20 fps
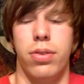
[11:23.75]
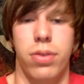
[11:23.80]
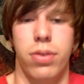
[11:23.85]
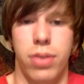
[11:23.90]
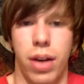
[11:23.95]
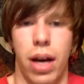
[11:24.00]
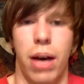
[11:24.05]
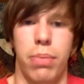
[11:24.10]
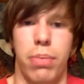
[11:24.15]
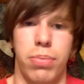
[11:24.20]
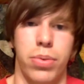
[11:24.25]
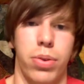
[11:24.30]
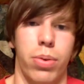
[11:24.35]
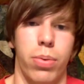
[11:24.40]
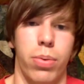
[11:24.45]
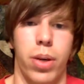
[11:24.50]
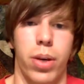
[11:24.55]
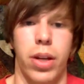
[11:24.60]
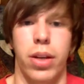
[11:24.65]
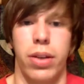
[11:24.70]
top
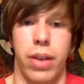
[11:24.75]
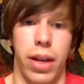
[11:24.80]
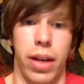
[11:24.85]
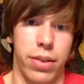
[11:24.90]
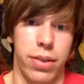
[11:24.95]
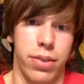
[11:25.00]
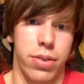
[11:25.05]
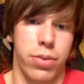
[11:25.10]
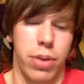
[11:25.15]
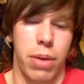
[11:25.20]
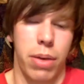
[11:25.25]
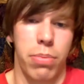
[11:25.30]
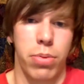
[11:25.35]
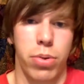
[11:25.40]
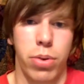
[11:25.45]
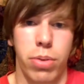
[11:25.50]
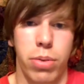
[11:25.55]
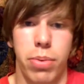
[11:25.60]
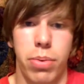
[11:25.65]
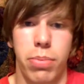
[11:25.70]
to it as a
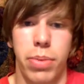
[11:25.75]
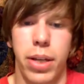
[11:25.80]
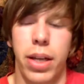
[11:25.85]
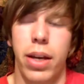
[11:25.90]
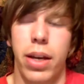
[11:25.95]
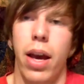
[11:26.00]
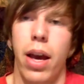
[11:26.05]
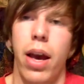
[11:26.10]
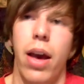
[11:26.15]
trapezoid would be.